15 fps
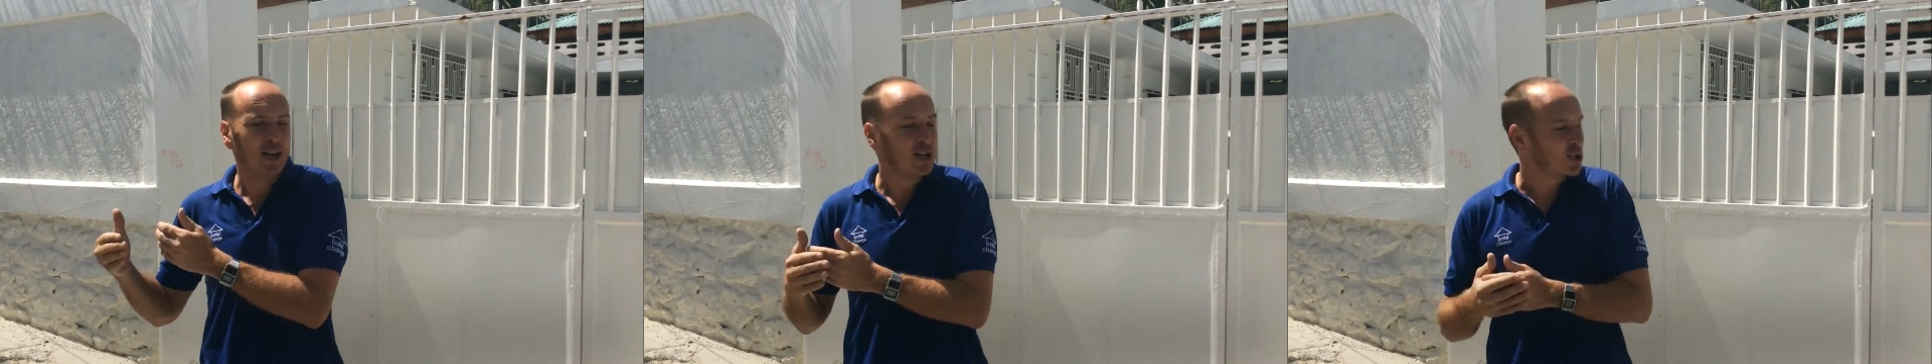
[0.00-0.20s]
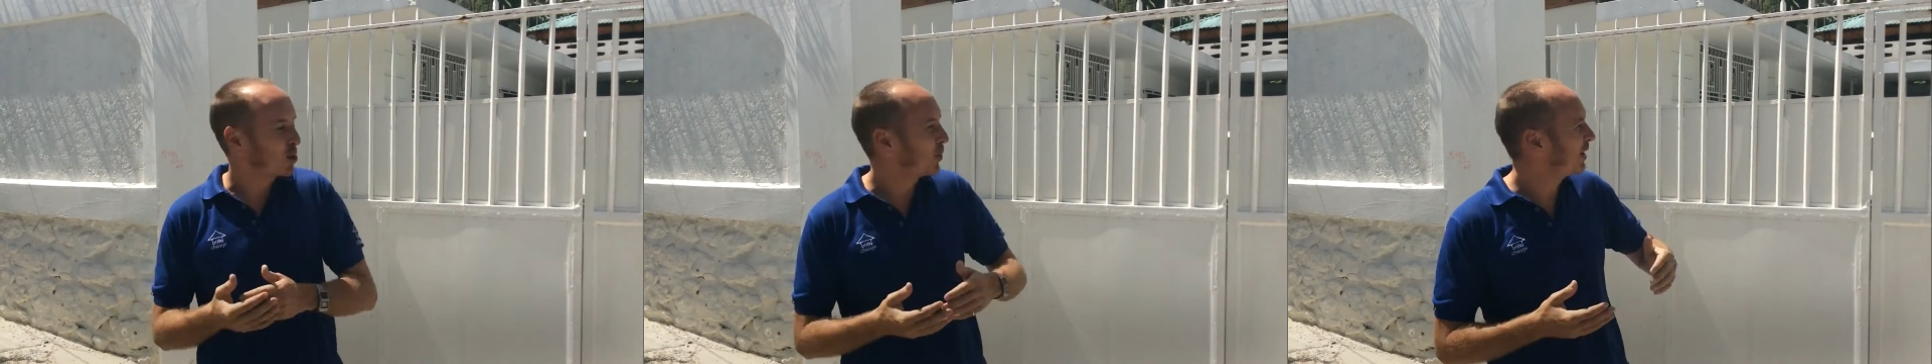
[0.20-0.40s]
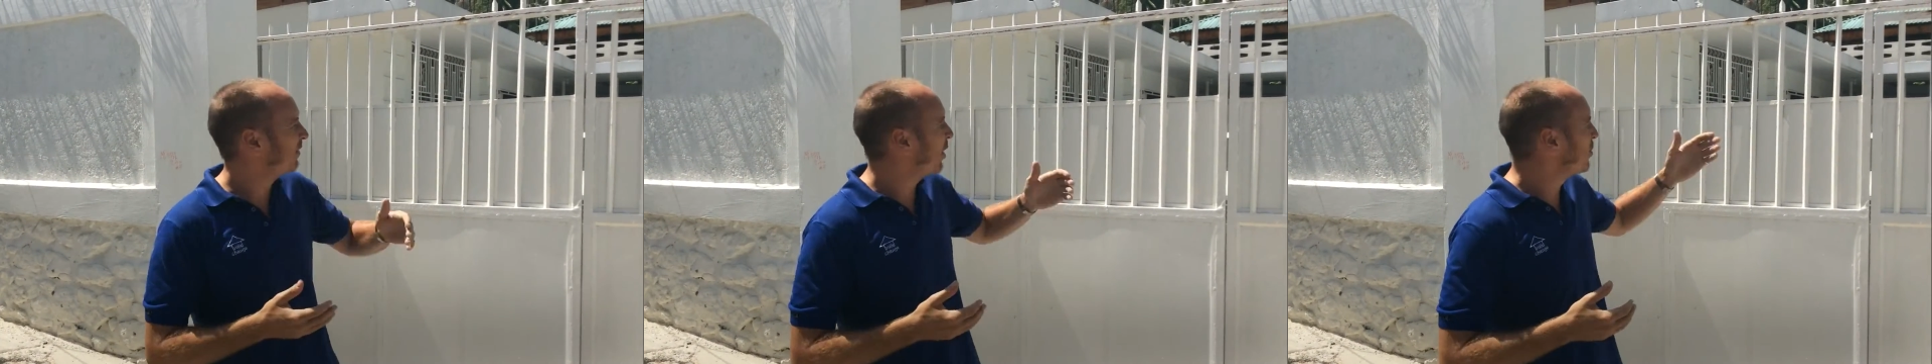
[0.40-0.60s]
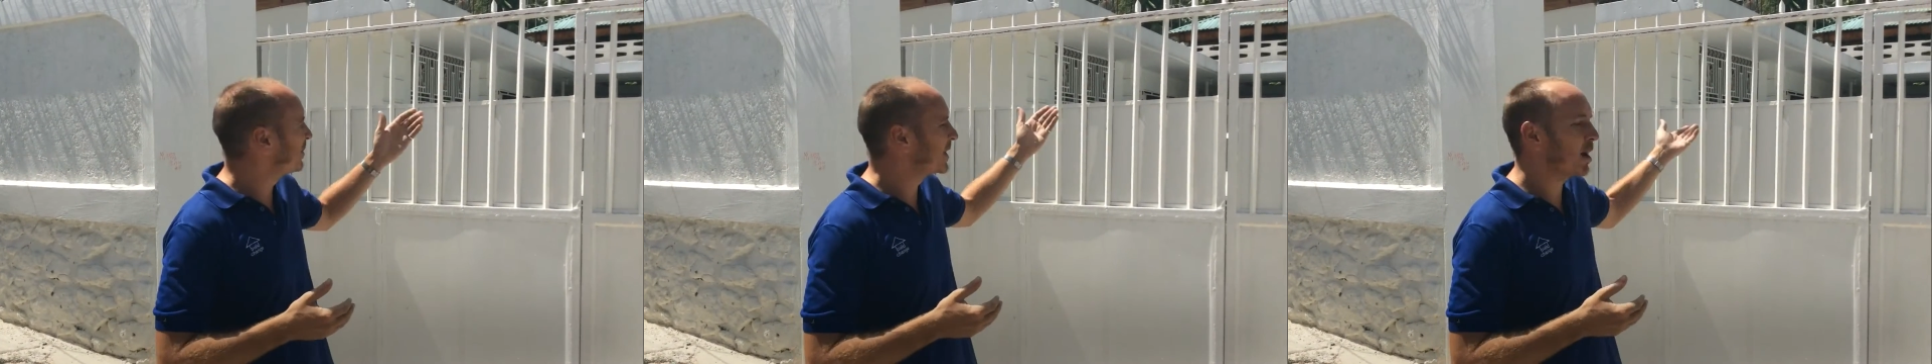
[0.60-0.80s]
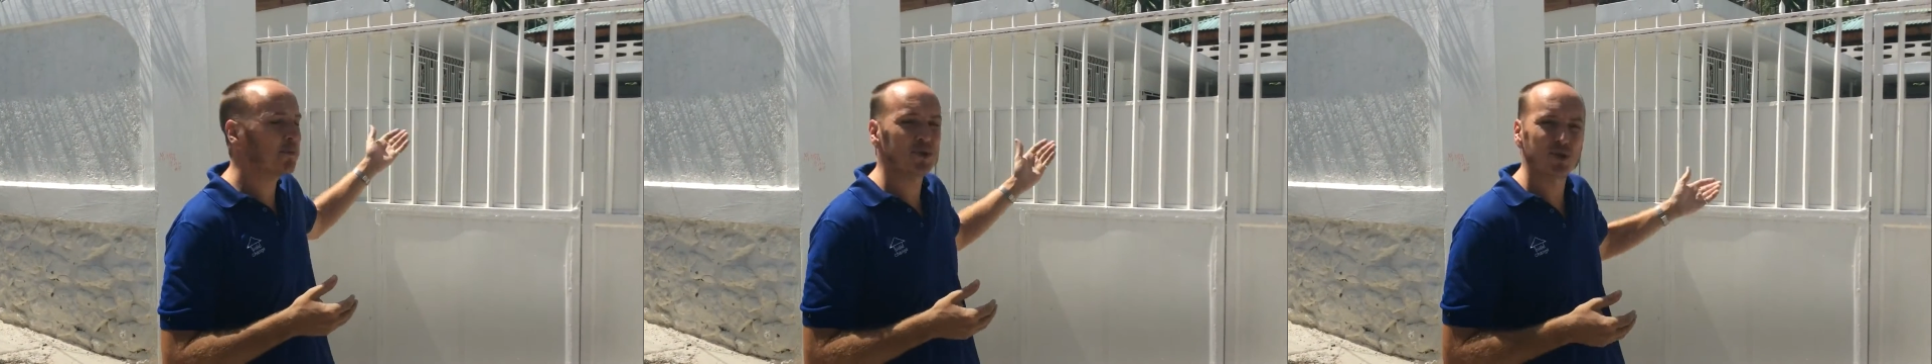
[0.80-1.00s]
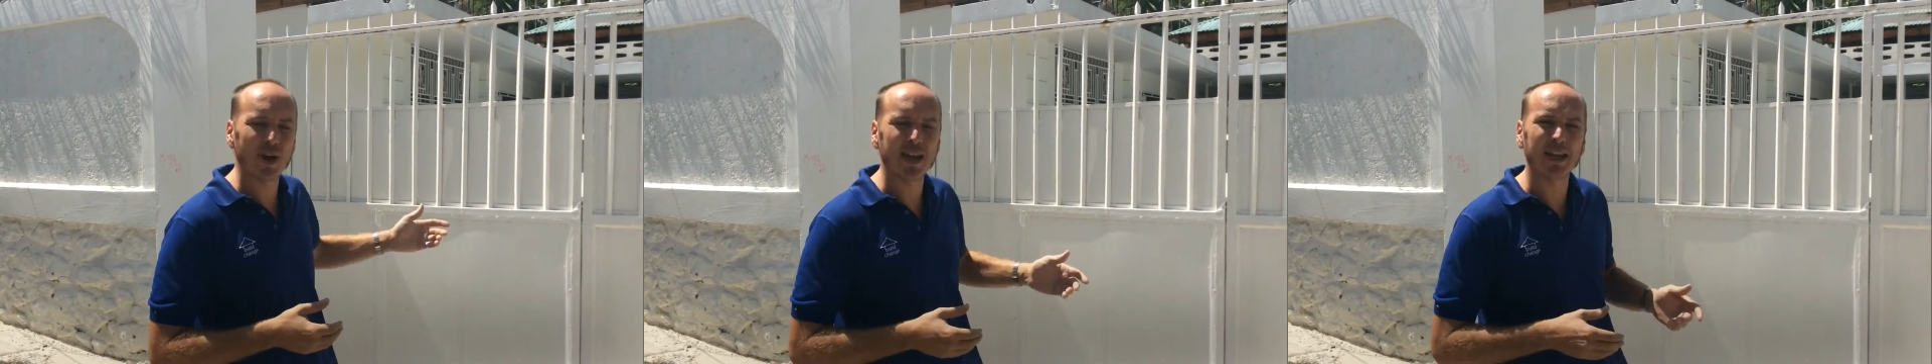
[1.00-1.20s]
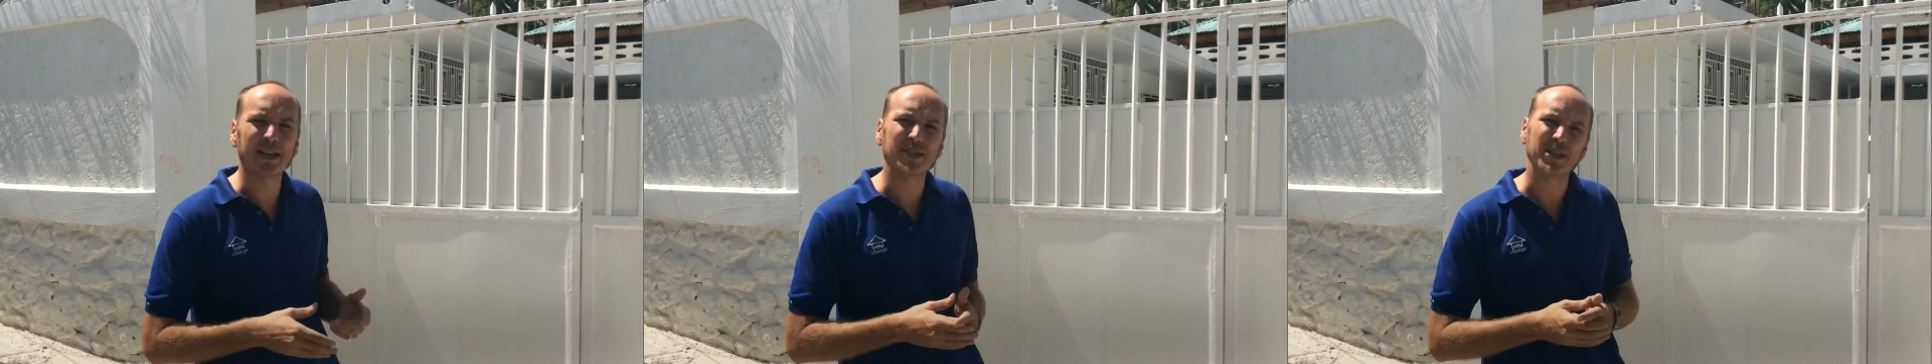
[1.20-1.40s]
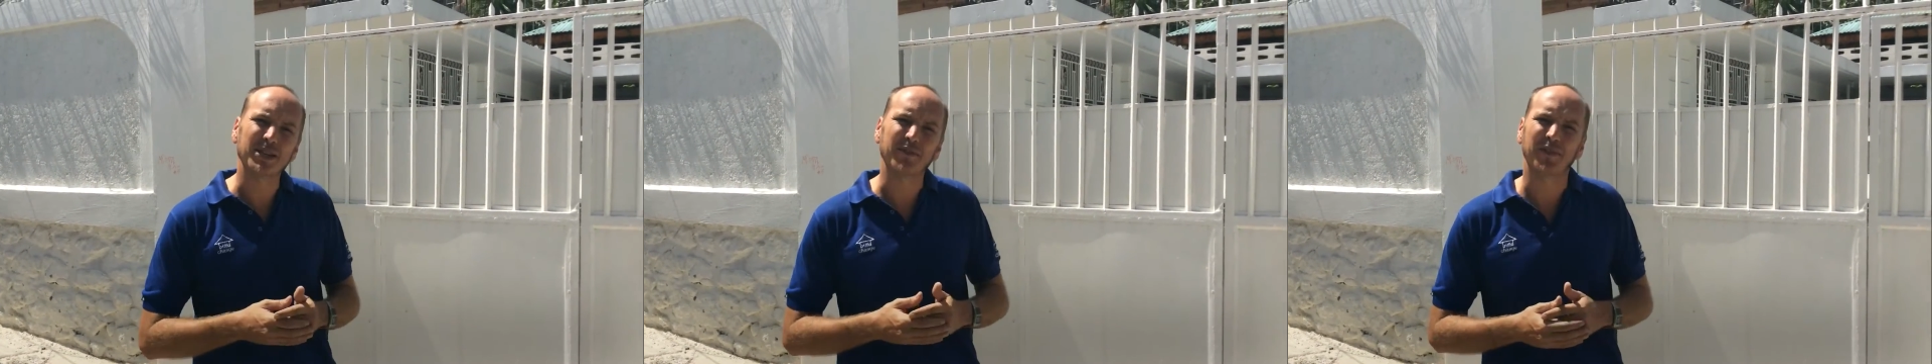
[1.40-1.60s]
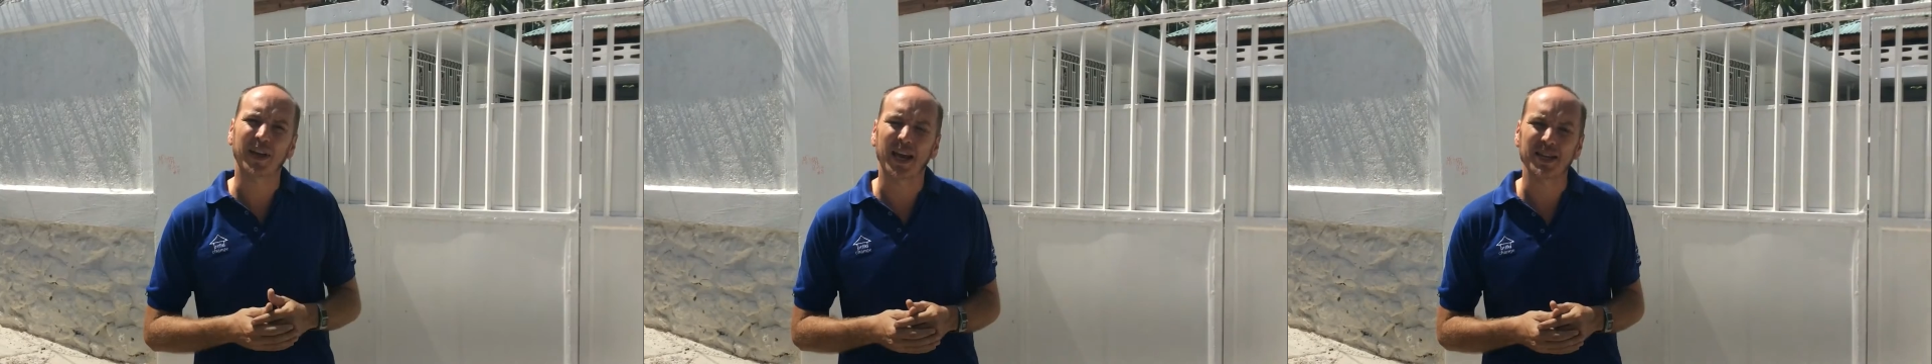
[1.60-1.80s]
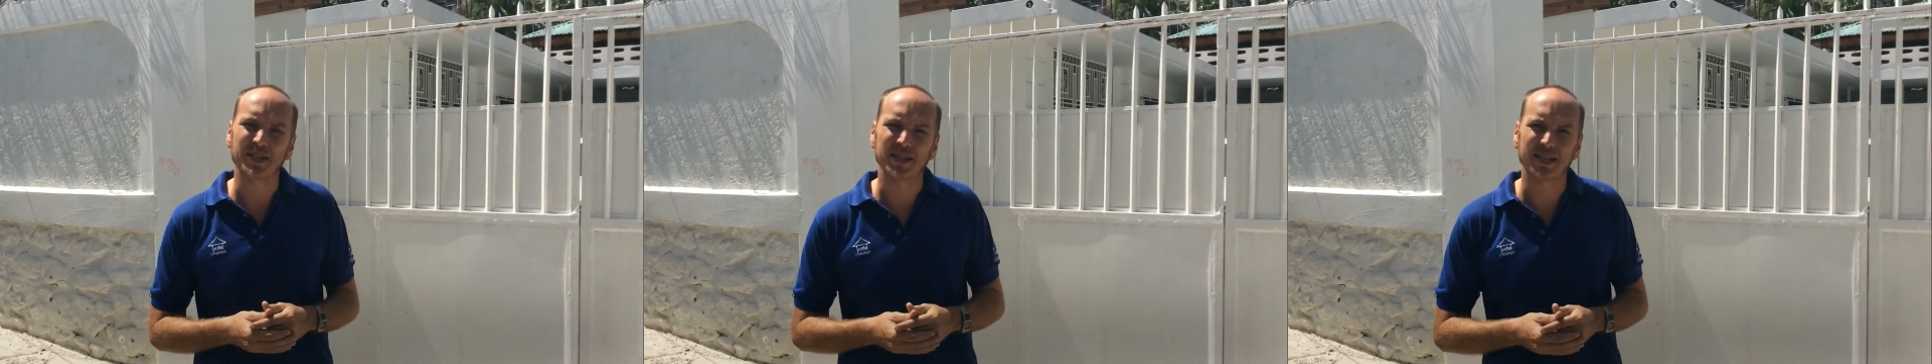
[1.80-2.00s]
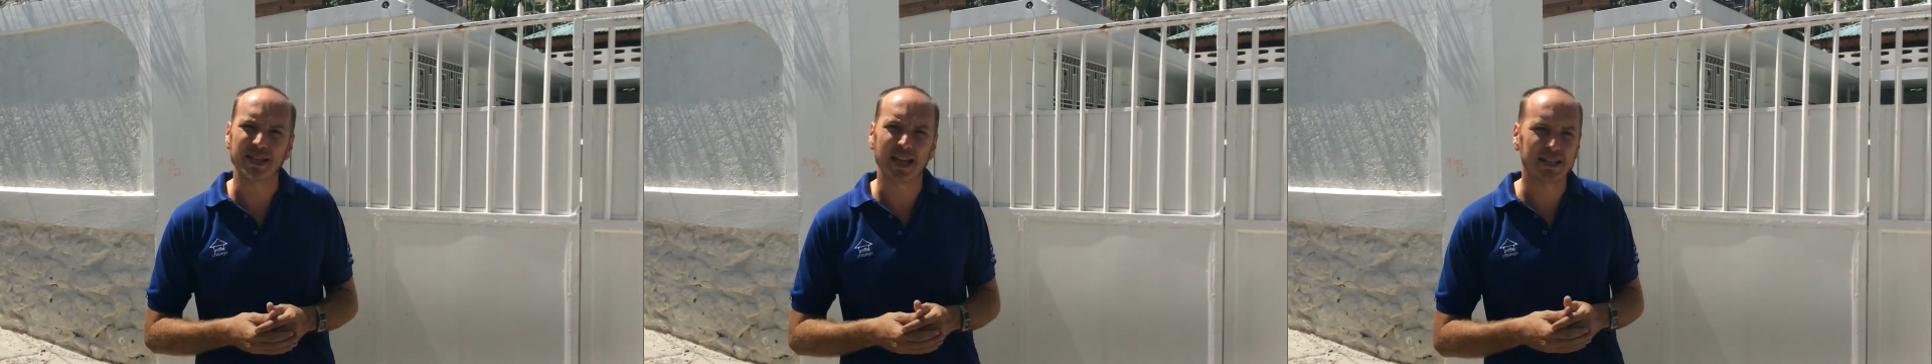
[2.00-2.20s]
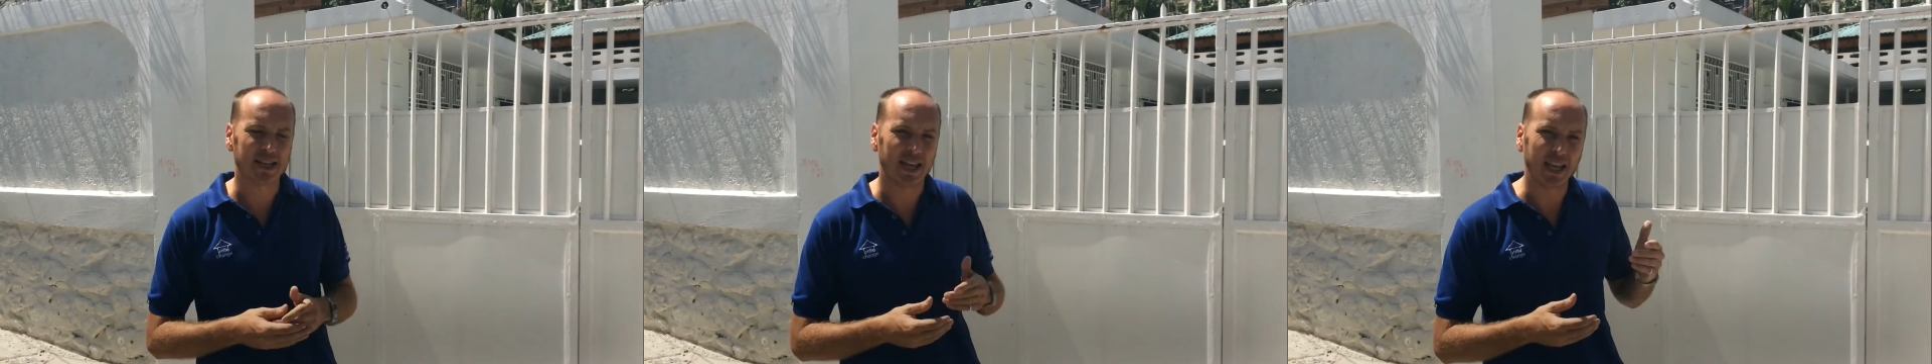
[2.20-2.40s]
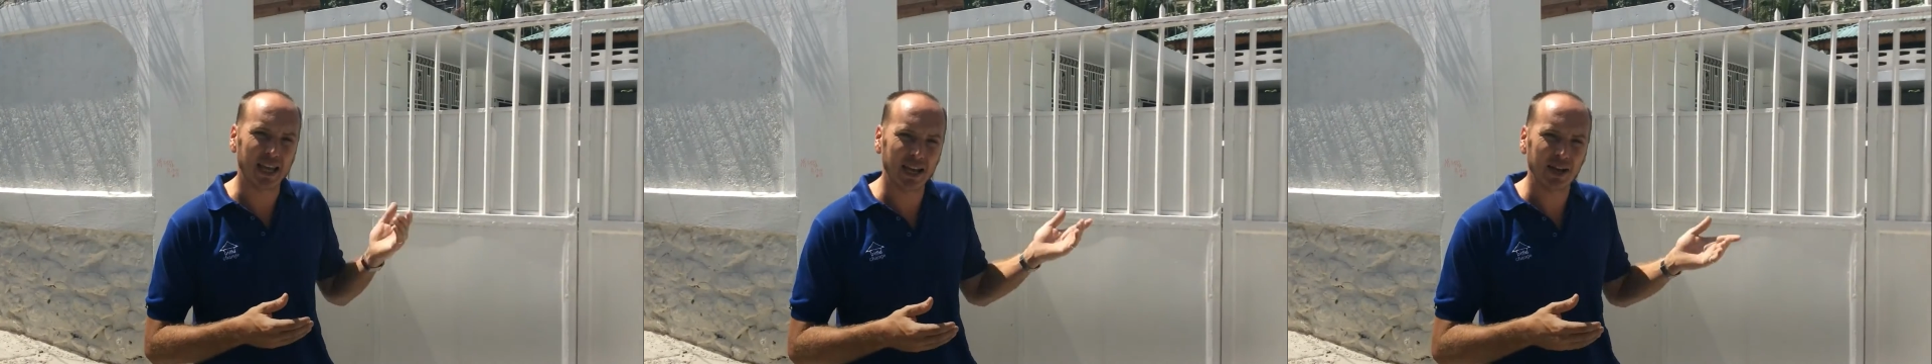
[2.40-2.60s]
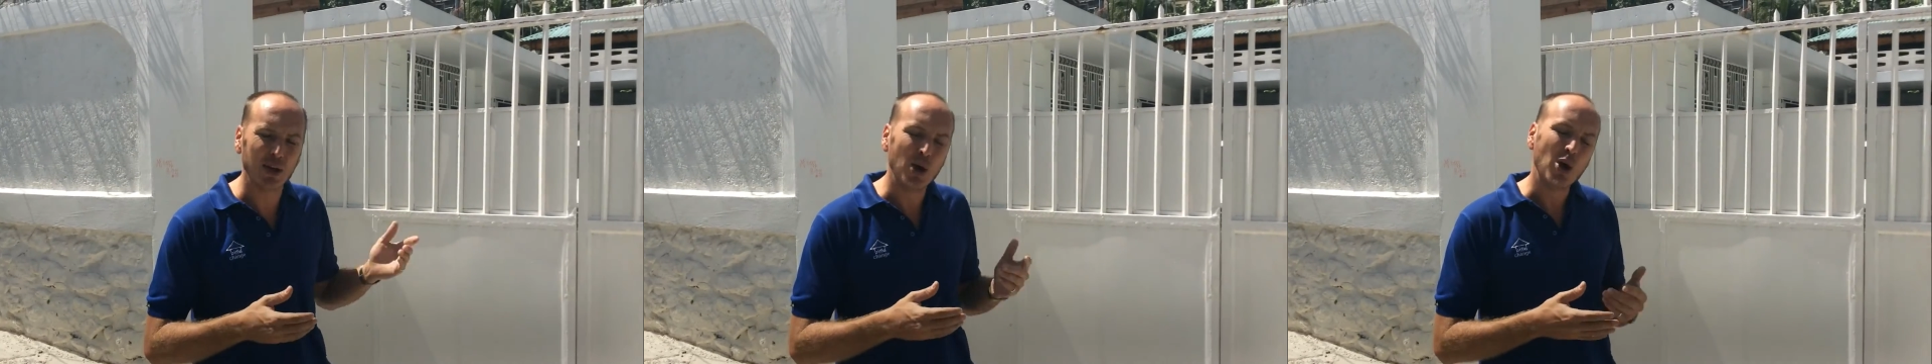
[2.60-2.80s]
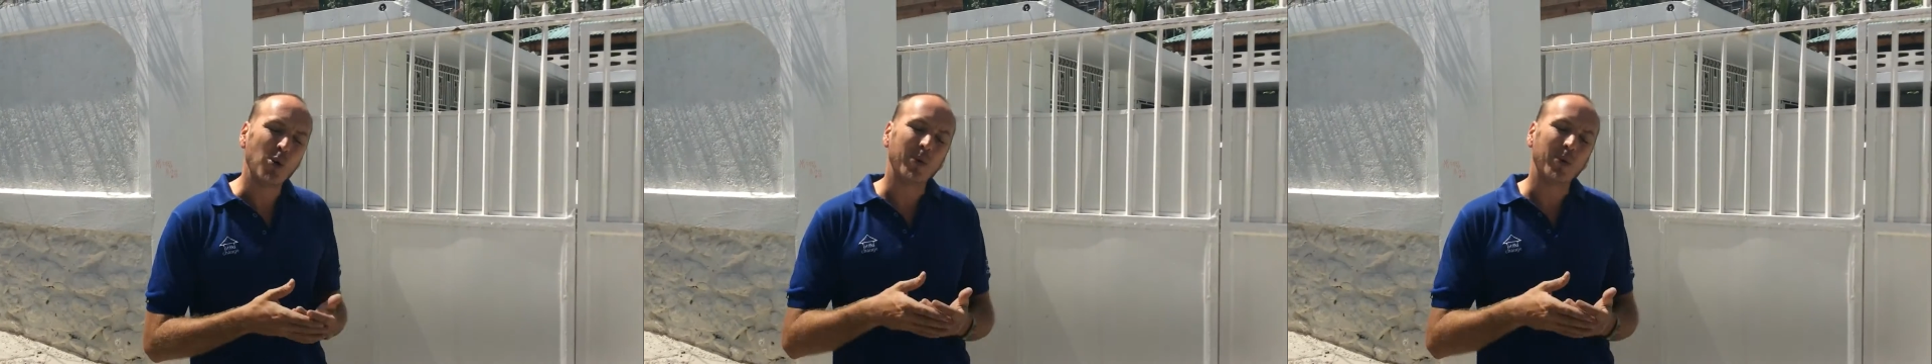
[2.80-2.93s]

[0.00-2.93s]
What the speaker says: So we've opened up a training and certification centre here.